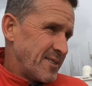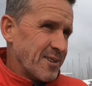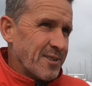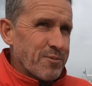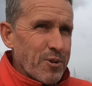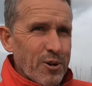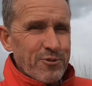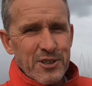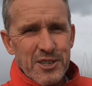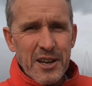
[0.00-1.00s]
to the
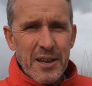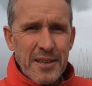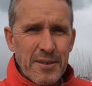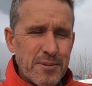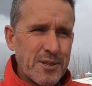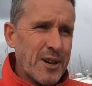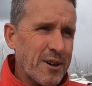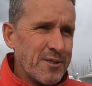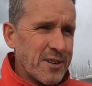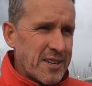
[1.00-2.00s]
wharf and jetty
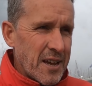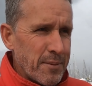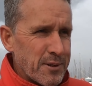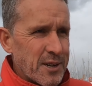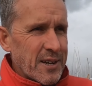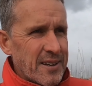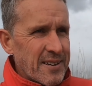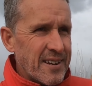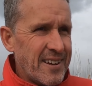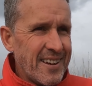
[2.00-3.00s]
themselves and damaged it
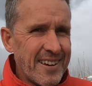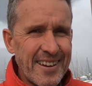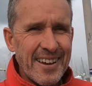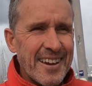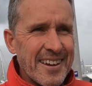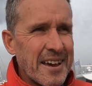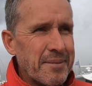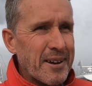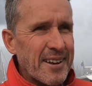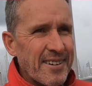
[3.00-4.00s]

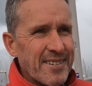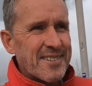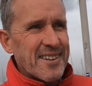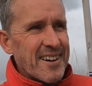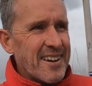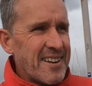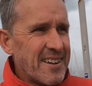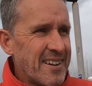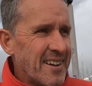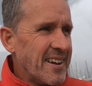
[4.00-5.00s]
coming alongside.
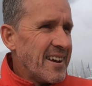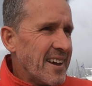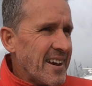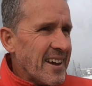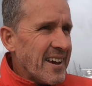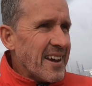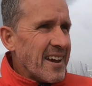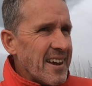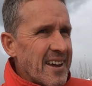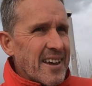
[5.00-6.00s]

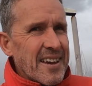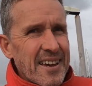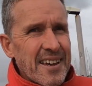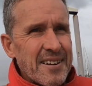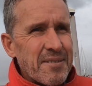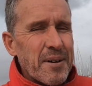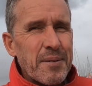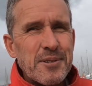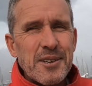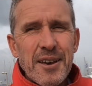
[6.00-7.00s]
And
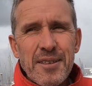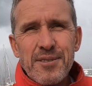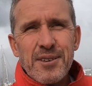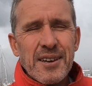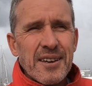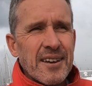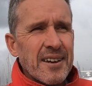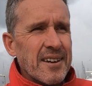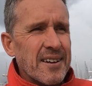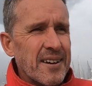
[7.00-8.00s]
what was the other
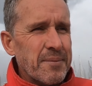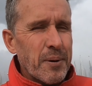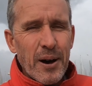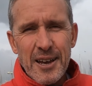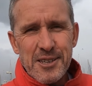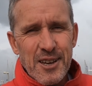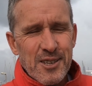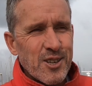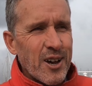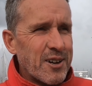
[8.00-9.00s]
thing? buyers
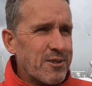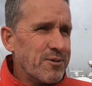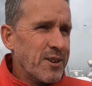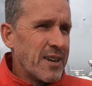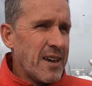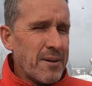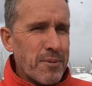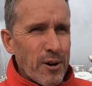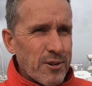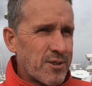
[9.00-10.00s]
that cycled the
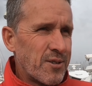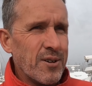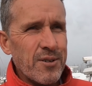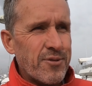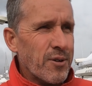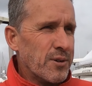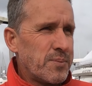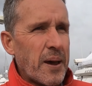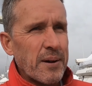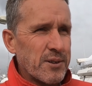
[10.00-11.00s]
gearbox through
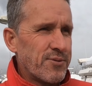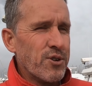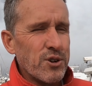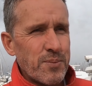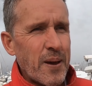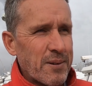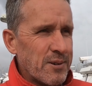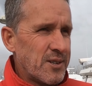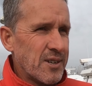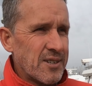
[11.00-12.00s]
forwards,
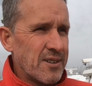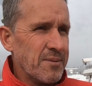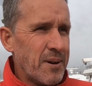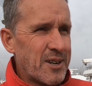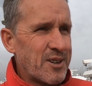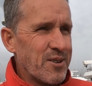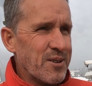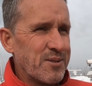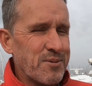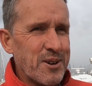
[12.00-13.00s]
backwards just to make sure
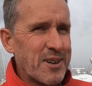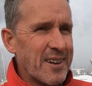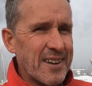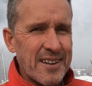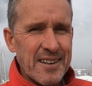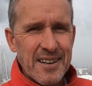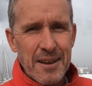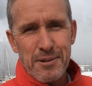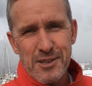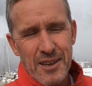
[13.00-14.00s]
it was working and
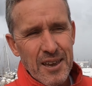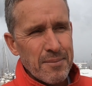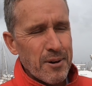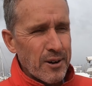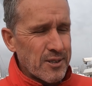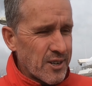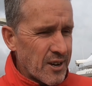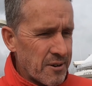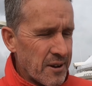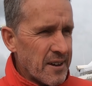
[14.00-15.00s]
damaged the gearbox.
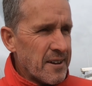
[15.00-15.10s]
So